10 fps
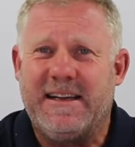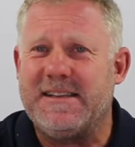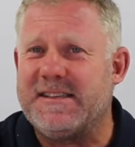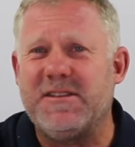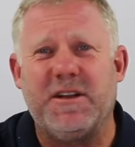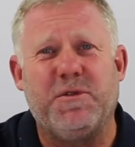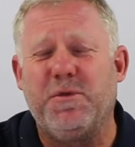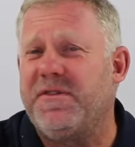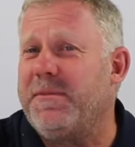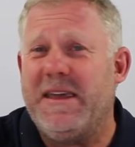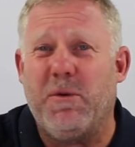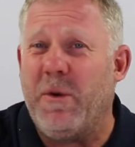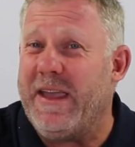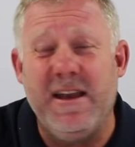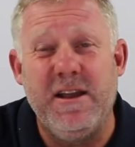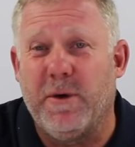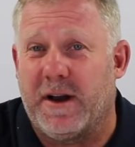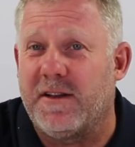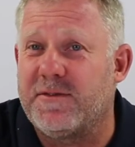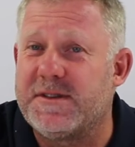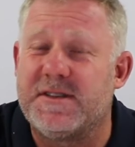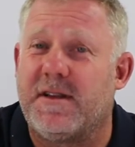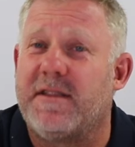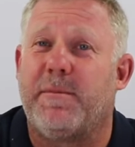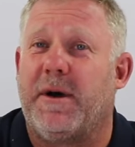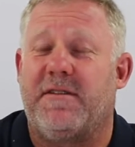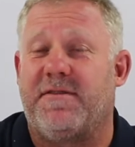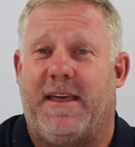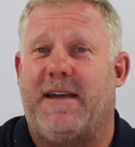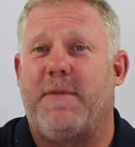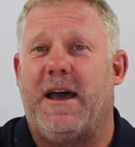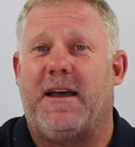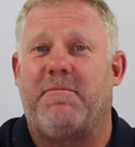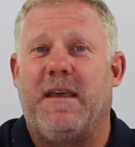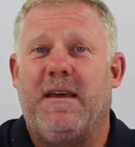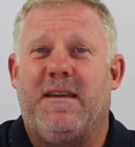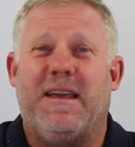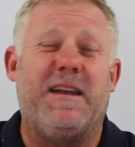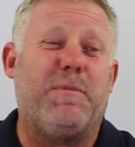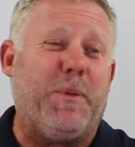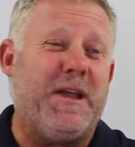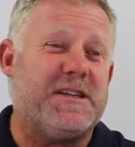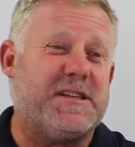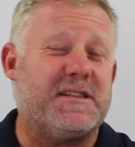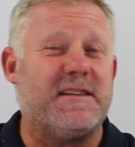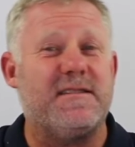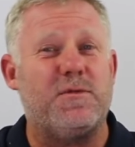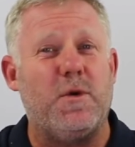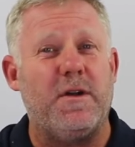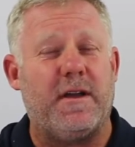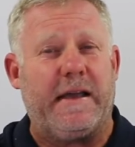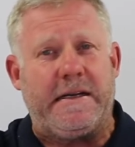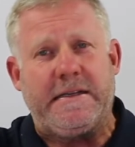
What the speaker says: it's just not cool for me or anyone else which is on the boat for that matter. In a pinch, does it work?